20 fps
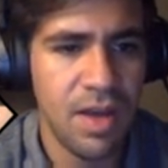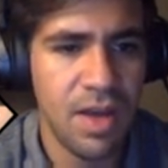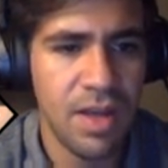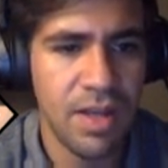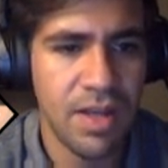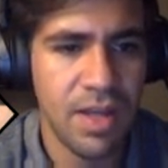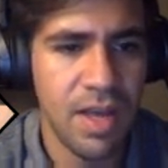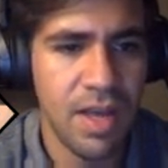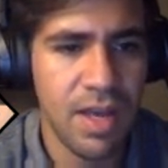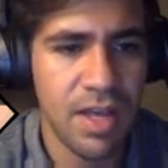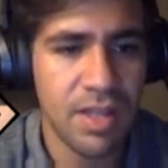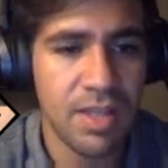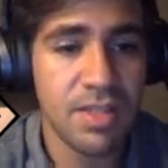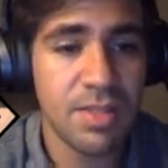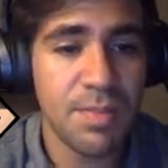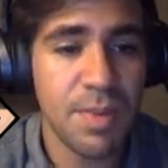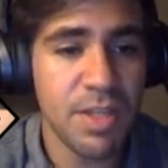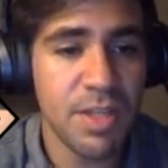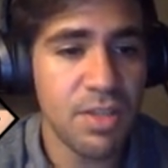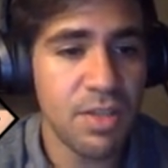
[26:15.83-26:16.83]
Yeah, and
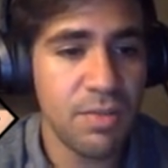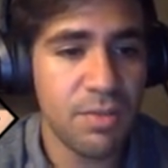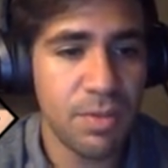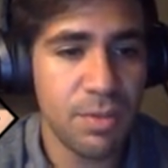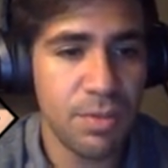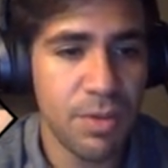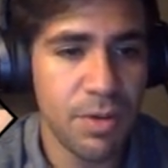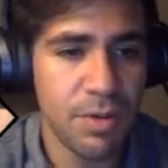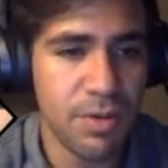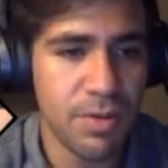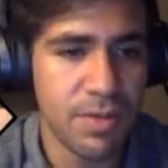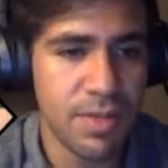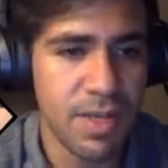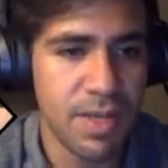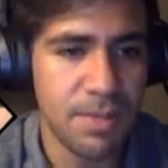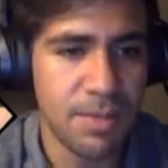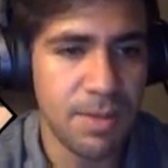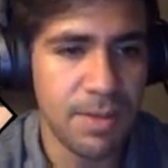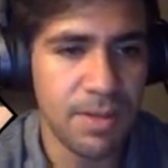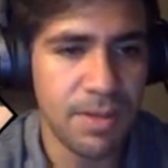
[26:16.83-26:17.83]
especially for
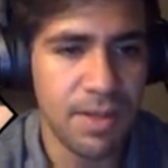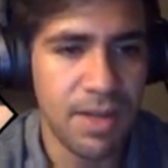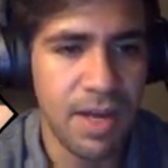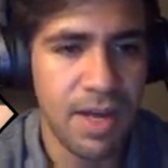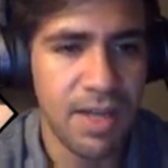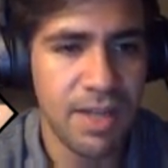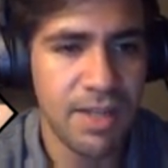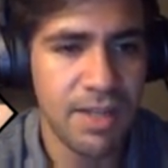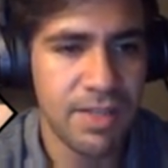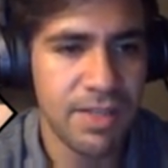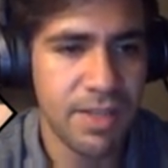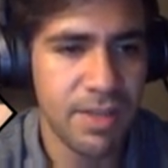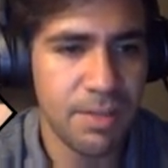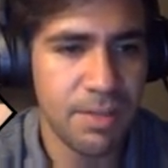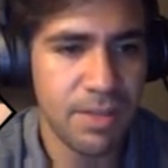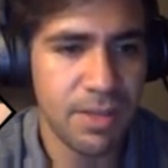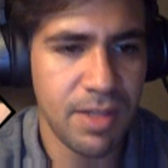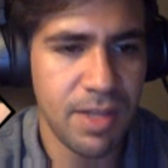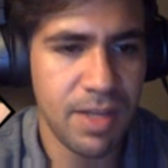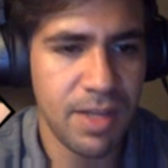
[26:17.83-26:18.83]
prototyping, IDs help
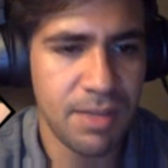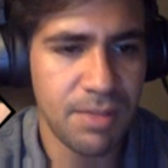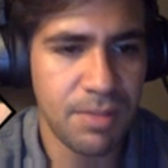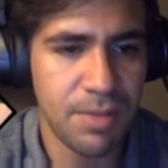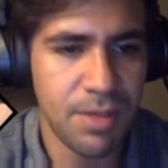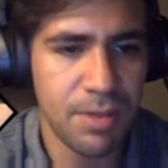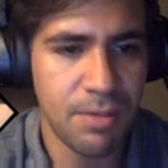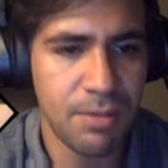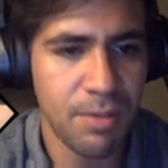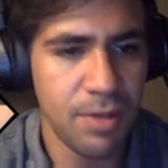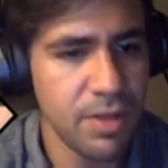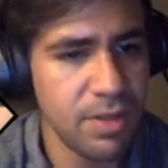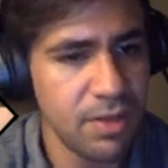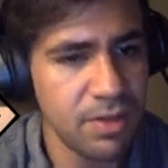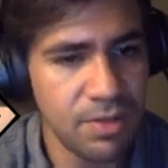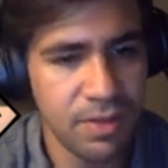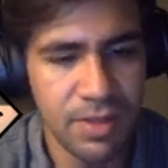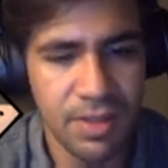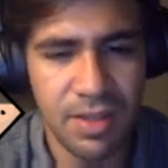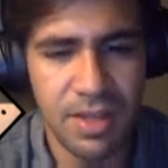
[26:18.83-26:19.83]
a lot. But when
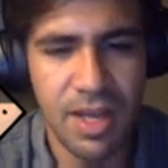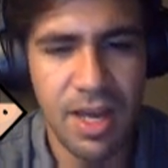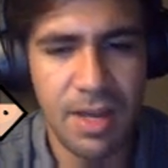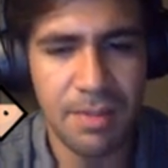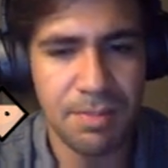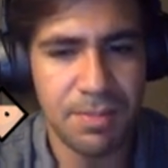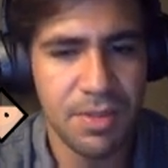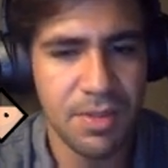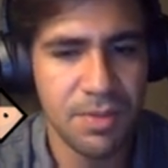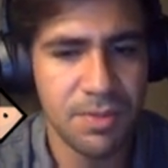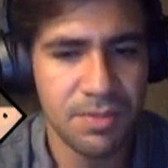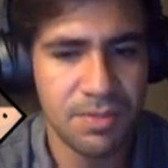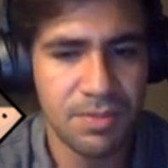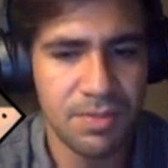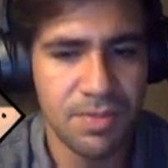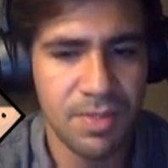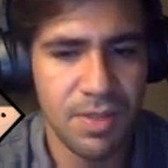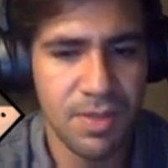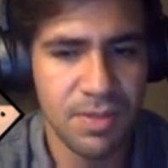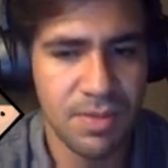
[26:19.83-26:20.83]
you're in an app, don't
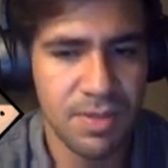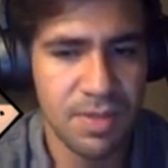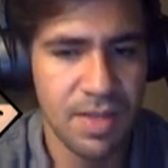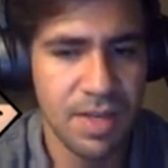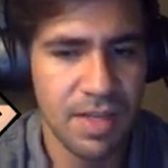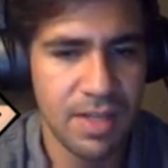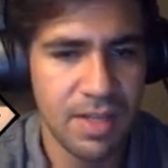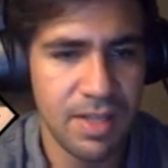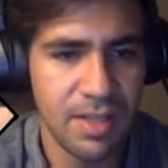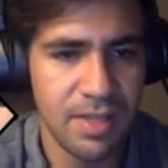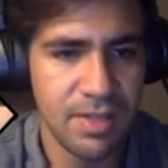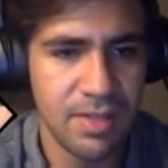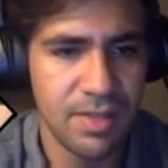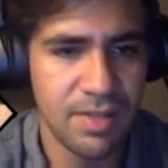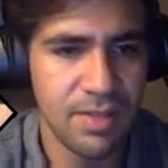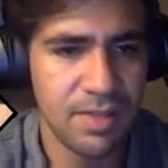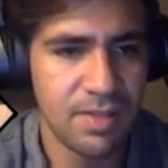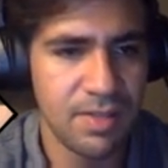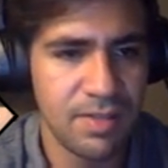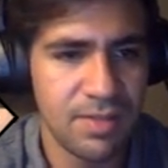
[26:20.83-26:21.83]
use
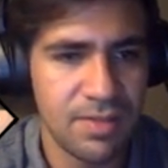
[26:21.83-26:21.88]
IDs.